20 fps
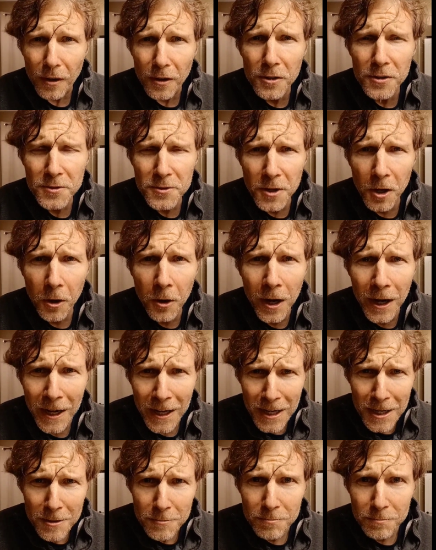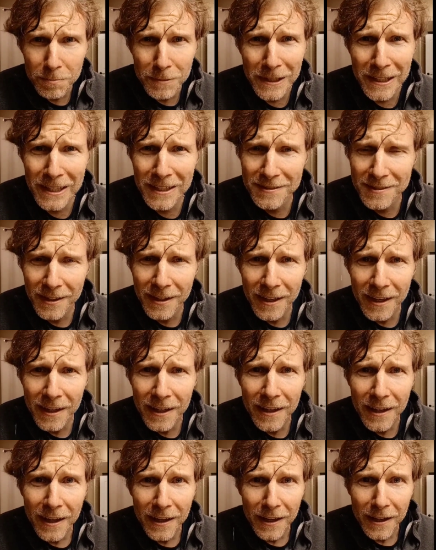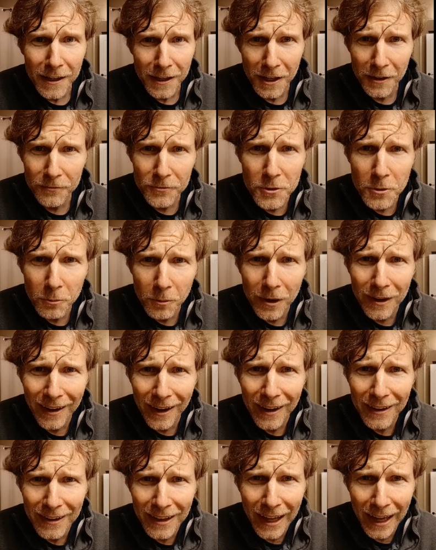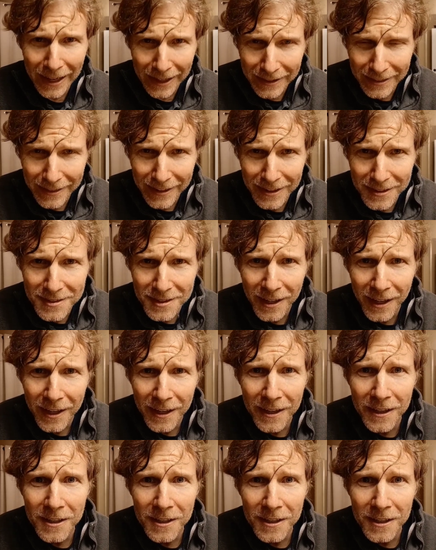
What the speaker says: So please, if you would like this